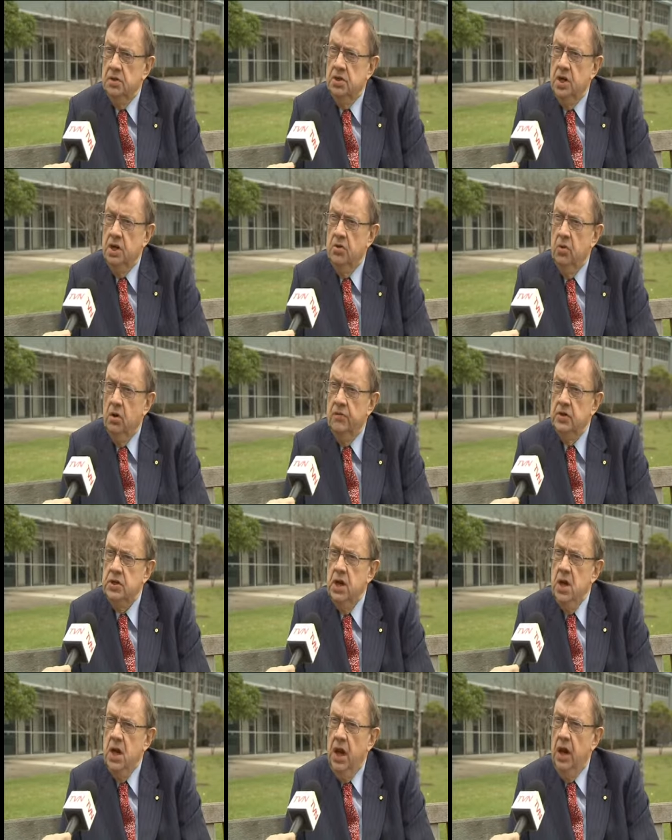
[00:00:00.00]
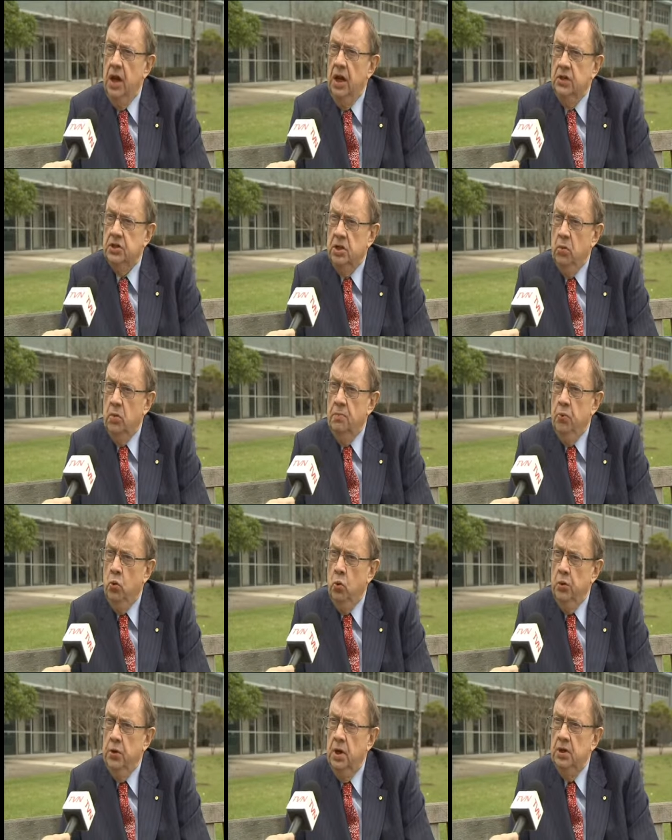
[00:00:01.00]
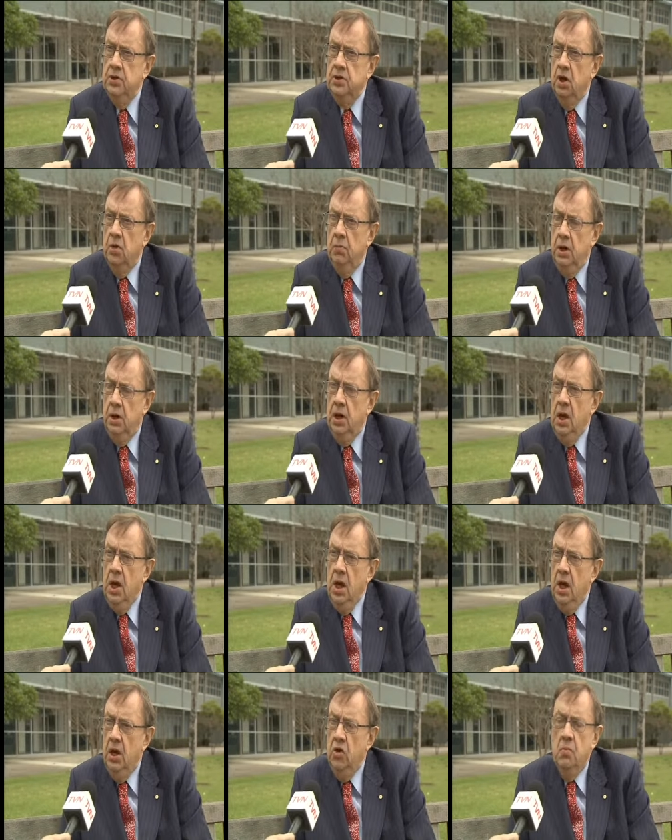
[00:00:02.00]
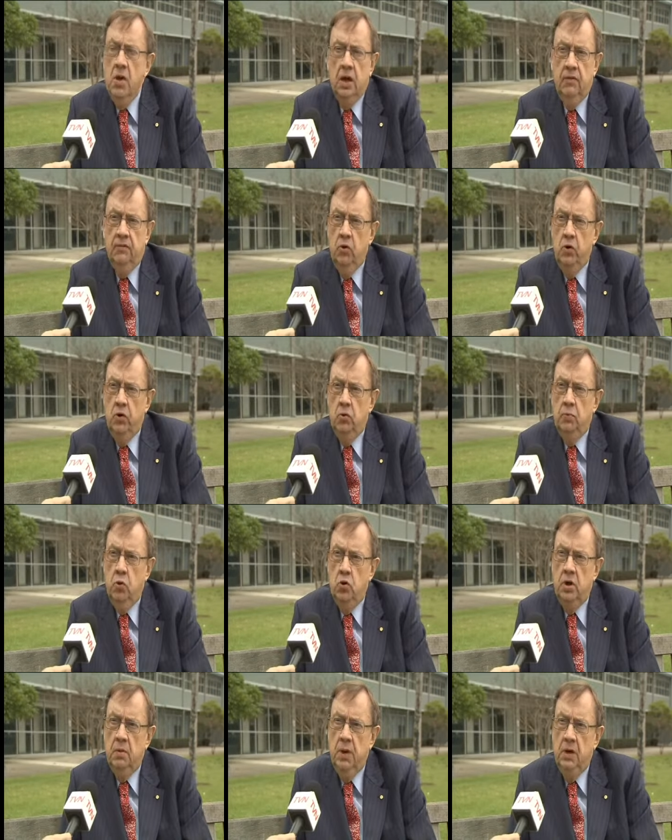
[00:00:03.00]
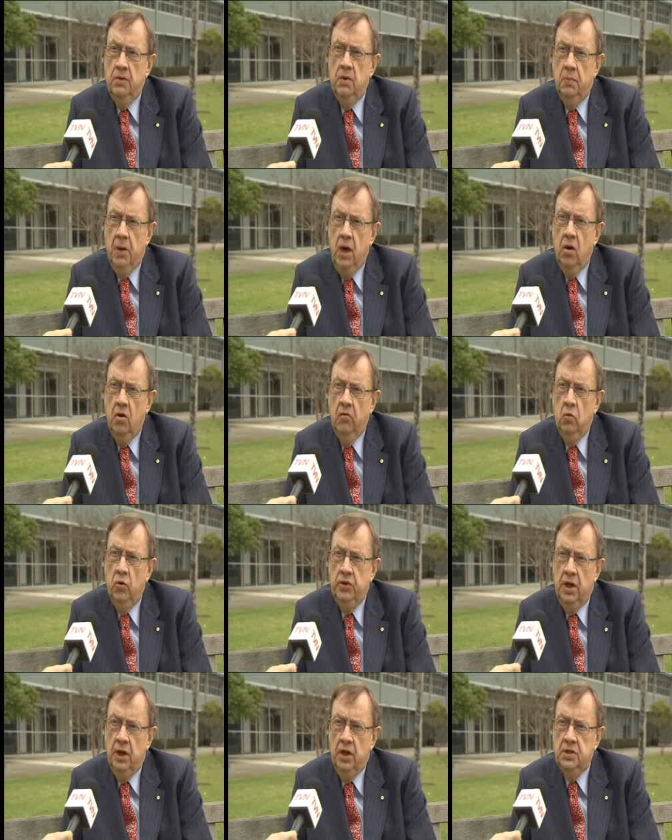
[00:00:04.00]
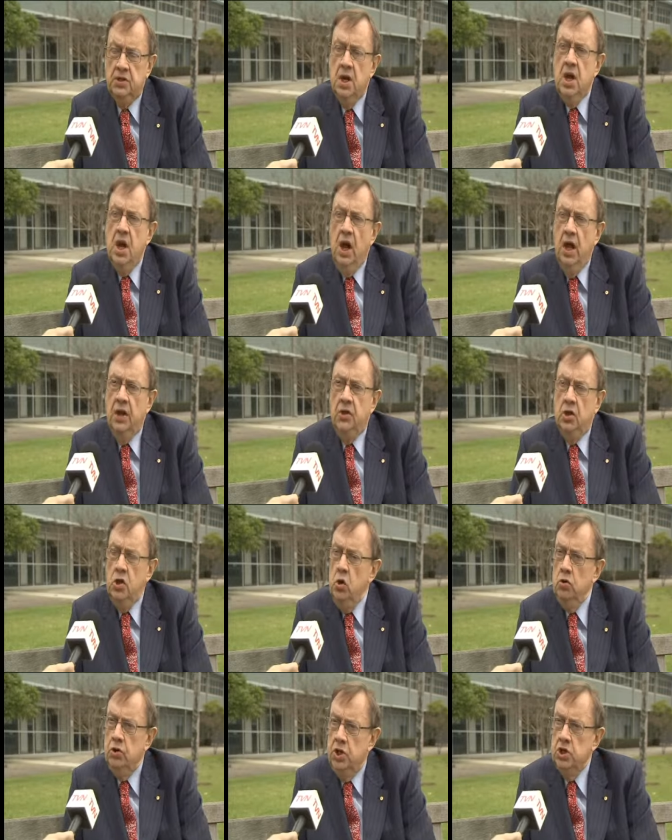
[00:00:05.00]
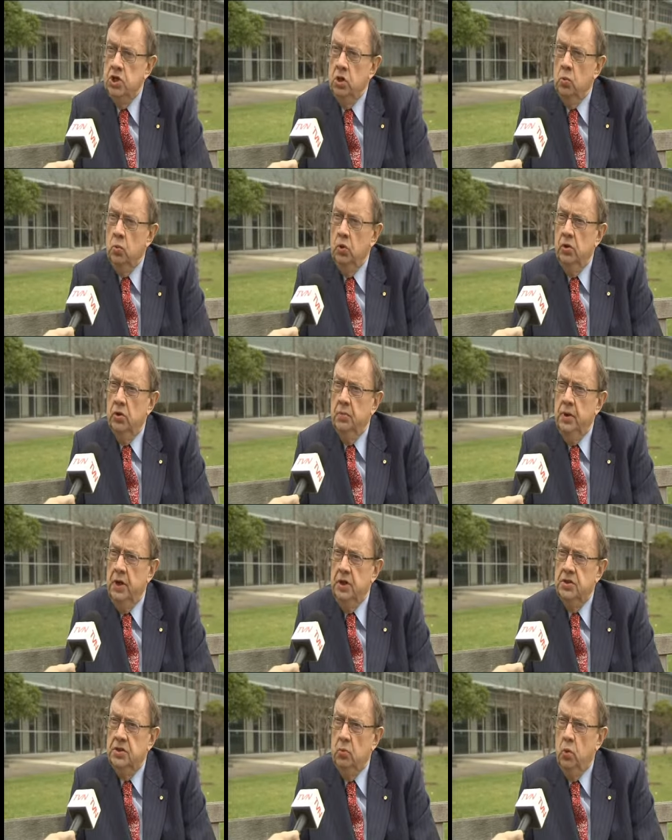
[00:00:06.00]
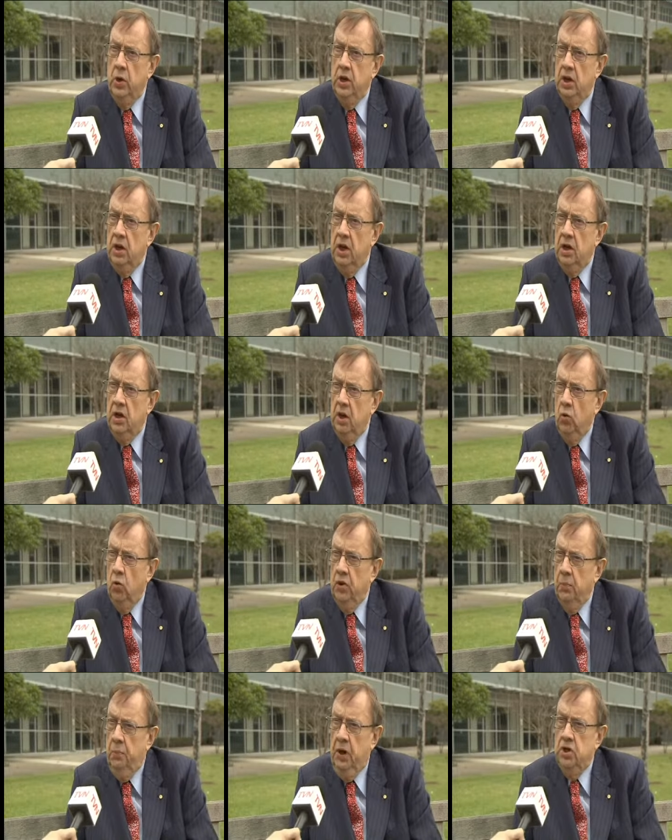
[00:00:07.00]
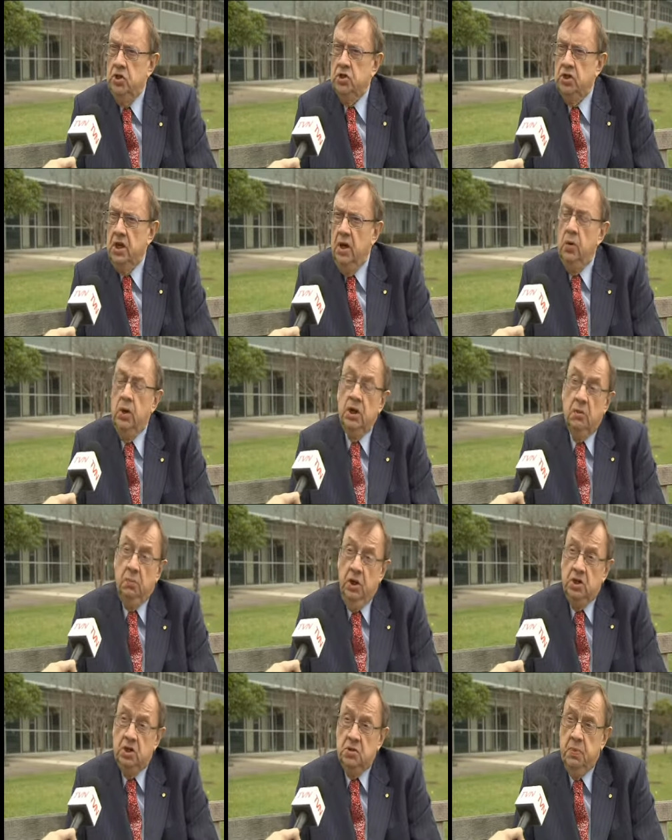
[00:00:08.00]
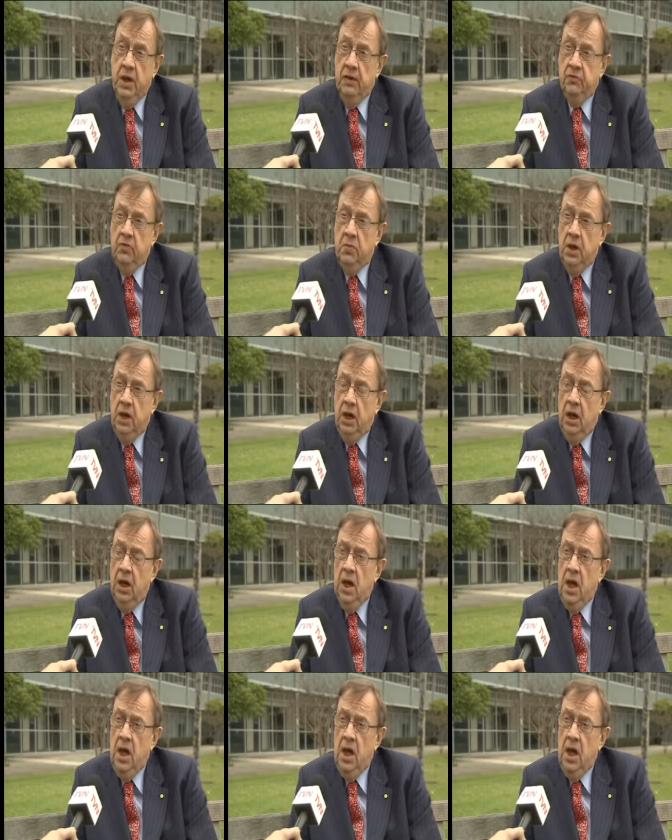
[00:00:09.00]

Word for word: the centre of it, and it's so important and so big. You make a very good point about the power of what that is. Uh, the new digital world means that we can get the pictures there, we get the pictures back from there,